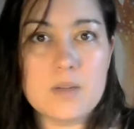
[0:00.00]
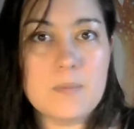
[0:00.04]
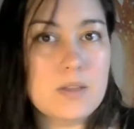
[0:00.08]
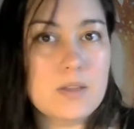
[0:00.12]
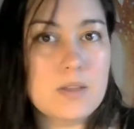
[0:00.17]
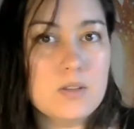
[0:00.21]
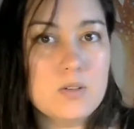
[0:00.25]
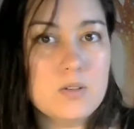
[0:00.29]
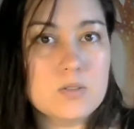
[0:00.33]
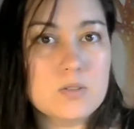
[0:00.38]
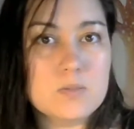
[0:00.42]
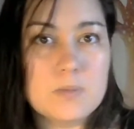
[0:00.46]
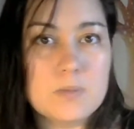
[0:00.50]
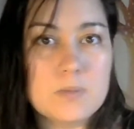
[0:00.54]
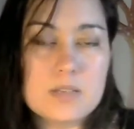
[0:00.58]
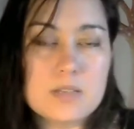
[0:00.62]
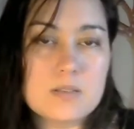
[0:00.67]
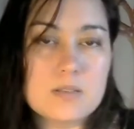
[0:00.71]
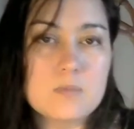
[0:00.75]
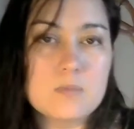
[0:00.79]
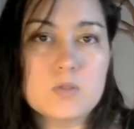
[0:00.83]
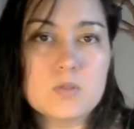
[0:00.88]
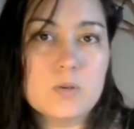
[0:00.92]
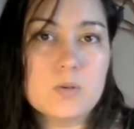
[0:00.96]
my glutes because
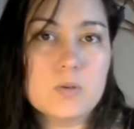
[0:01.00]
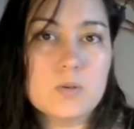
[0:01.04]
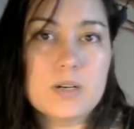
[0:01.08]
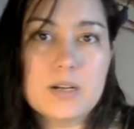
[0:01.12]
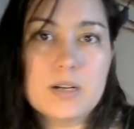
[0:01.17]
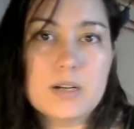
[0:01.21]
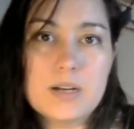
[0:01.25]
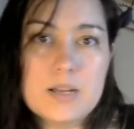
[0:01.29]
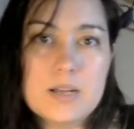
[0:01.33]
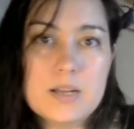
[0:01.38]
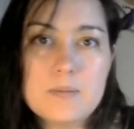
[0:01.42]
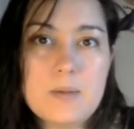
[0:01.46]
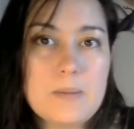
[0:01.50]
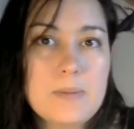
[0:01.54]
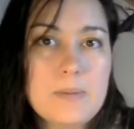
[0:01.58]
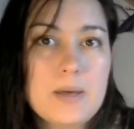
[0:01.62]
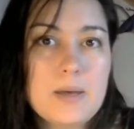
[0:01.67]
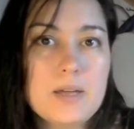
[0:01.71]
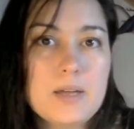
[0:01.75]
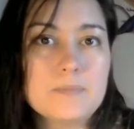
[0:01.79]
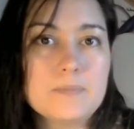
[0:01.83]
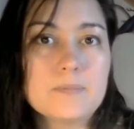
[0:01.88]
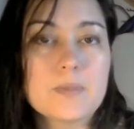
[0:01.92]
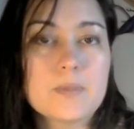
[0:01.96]
I'm sore in my
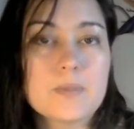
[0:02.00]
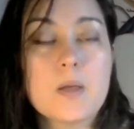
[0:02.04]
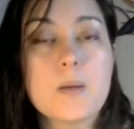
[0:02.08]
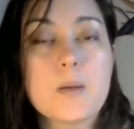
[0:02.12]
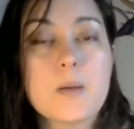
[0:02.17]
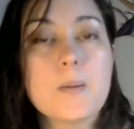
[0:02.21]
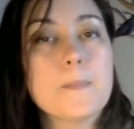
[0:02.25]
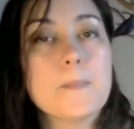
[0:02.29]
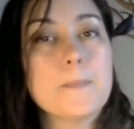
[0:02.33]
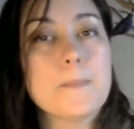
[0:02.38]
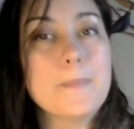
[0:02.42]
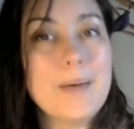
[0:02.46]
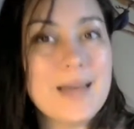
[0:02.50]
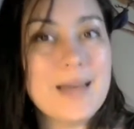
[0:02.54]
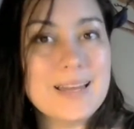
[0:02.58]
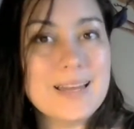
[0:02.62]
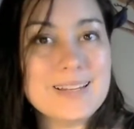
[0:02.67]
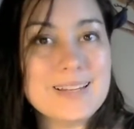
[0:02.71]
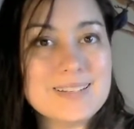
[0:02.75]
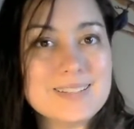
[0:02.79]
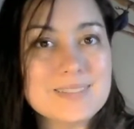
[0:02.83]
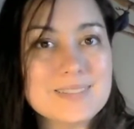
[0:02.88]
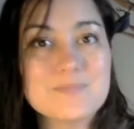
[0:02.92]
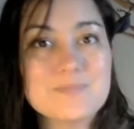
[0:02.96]
butt,
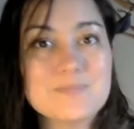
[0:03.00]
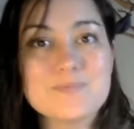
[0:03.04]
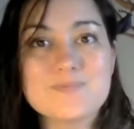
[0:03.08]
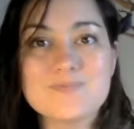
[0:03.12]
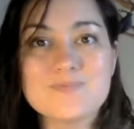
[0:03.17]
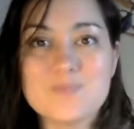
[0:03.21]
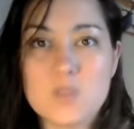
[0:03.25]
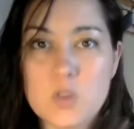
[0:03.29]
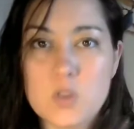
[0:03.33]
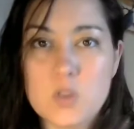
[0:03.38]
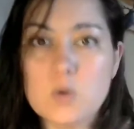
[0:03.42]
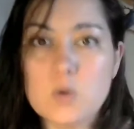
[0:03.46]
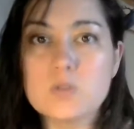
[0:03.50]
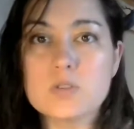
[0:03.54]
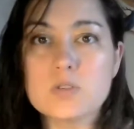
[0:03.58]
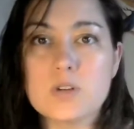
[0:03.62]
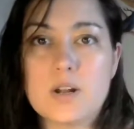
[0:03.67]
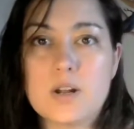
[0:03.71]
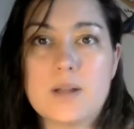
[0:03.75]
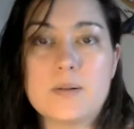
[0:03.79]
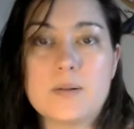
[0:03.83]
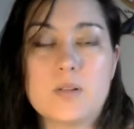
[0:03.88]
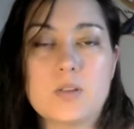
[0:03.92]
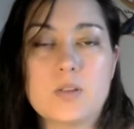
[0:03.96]
but those are
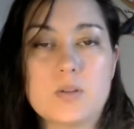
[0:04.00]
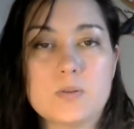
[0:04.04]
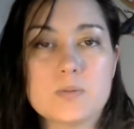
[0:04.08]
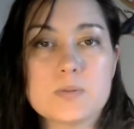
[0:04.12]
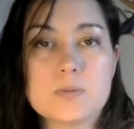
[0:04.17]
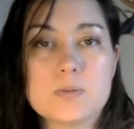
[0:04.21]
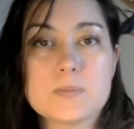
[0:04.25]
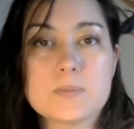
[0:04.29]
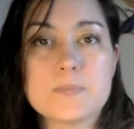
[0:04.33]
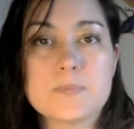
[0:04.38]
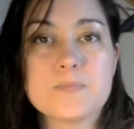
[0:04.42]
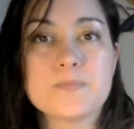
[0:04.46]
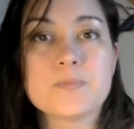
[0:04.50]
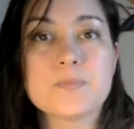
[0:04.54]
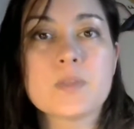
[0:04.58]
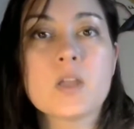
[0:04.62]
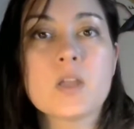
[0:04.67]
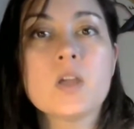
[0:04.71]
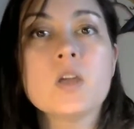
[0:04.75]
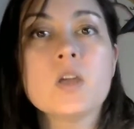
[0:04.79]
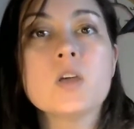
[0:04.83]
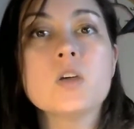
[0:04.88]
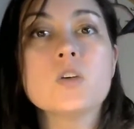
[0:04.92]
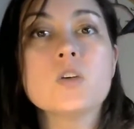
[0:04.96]
not glutes.
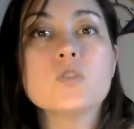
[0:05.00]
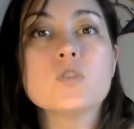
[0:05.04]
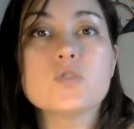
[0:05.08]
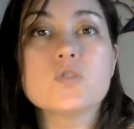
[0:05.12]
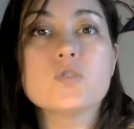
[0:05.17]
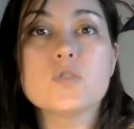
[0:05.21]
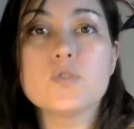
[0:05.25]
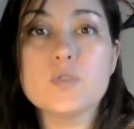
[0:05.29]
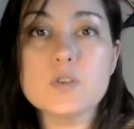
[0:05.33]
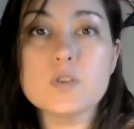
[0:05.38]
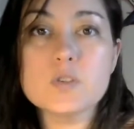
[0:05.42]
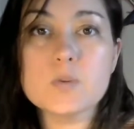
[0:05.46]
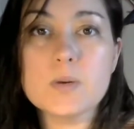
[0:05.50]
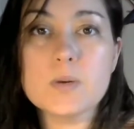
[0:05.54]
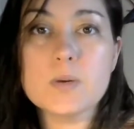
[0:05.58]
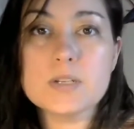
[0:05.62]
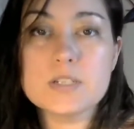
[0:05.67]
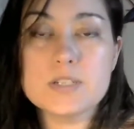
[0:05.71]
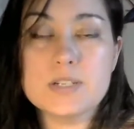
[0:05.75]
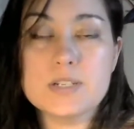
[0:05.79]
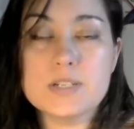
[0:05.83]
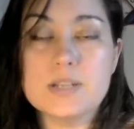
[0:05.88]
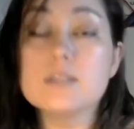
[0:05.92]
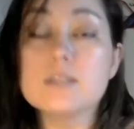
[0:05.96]
So the first
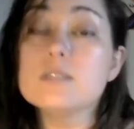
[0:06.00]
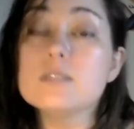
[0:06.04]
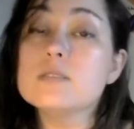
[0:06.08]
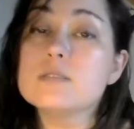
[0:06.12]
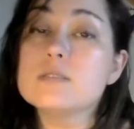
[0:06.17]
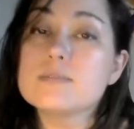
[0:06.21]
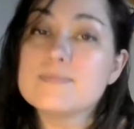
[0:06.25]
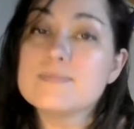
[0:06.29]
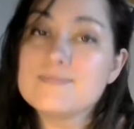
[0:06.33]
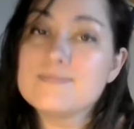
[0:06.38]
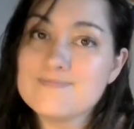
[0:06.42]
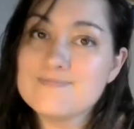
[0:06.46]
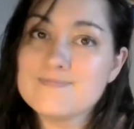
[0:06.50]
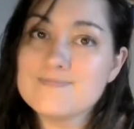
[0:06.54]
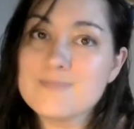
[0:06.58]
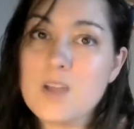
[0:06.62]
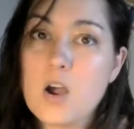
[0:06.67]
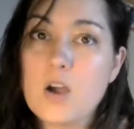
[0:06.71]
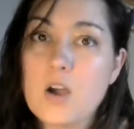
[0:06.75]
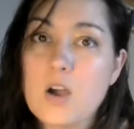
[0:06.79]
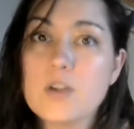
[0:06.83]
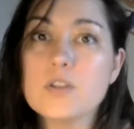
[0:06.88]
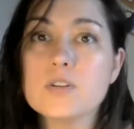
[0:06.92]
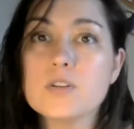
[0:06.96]
question is,
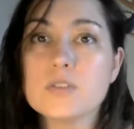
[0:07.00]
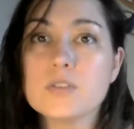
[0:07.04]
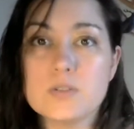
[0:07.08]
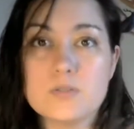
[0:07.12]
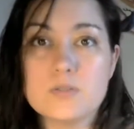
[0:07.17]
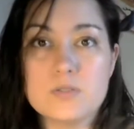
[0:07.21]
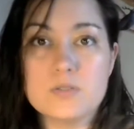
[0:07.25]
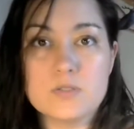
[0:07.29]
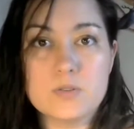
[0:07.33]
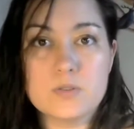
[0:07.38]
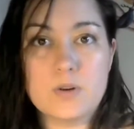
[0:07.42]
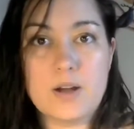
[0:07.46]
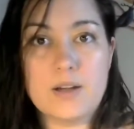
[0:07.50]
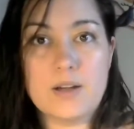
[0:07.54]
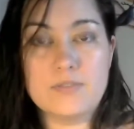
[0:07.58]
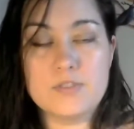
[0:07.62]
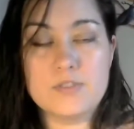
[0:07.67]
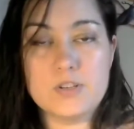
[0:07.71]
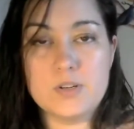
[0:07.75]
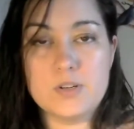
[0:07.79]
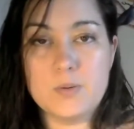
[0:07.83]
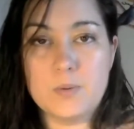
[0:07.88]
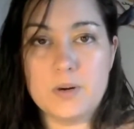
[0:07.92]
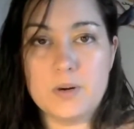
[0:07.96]
are your glutes sore
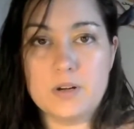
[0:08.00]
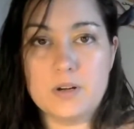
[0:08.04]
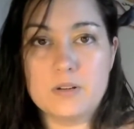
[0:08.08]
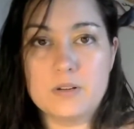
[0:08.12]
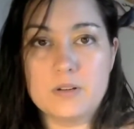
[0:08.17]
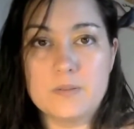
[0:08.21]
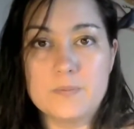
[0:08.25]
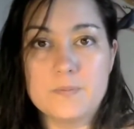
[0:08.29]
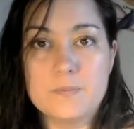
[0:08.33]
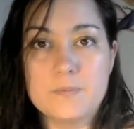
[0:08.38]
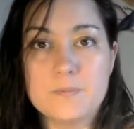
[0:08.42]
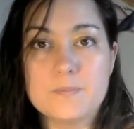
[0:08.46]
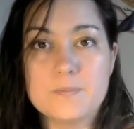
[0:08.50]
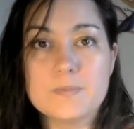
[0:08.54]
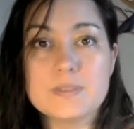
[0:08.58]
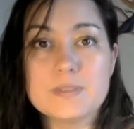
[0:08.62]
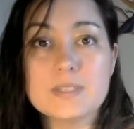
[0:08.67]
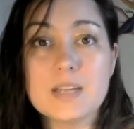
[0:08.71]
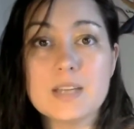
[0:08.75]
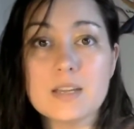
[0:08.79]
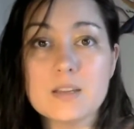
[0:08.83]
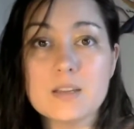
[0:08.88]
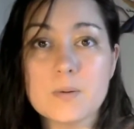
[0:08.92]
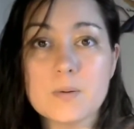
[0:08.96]
after you work? The
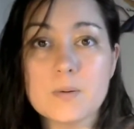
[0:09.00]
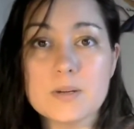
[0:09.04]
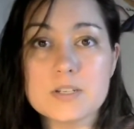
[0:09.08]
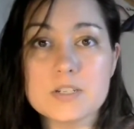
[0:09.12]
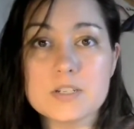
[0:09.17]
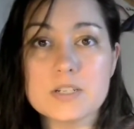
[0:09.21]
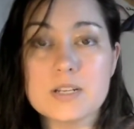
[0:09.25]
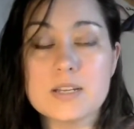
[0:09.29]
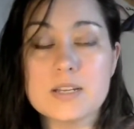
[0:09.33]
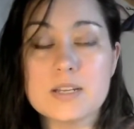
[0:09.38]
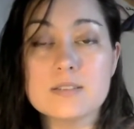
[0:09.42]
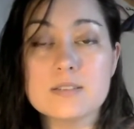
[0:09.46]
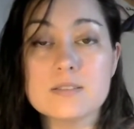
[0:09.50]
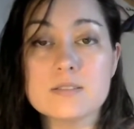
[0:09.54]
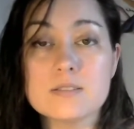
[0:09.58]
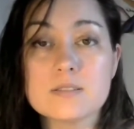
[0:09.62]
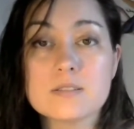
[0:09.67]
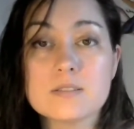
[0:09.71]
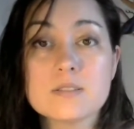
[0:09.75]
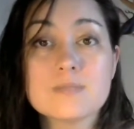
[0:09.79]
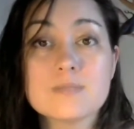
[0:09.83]
second question is,